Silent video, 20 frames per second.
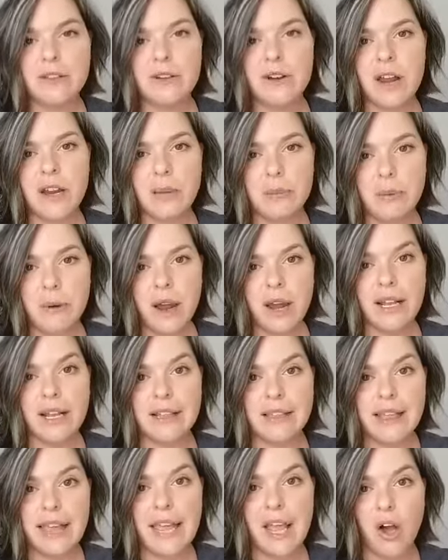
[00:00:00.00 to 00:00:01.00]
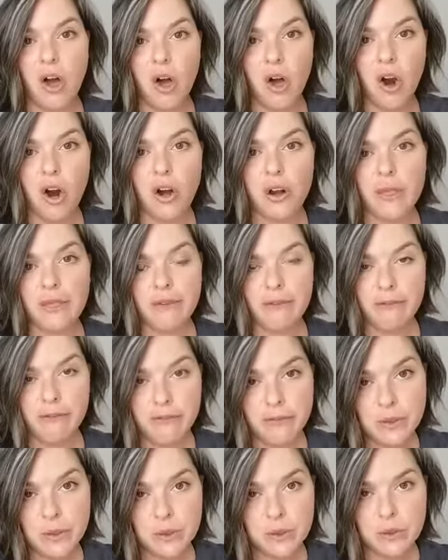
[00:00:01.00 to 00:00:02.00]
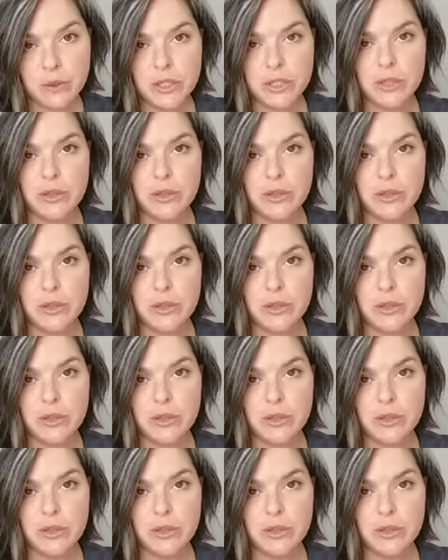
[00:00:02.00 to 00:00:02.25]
They're not a product. They are the food.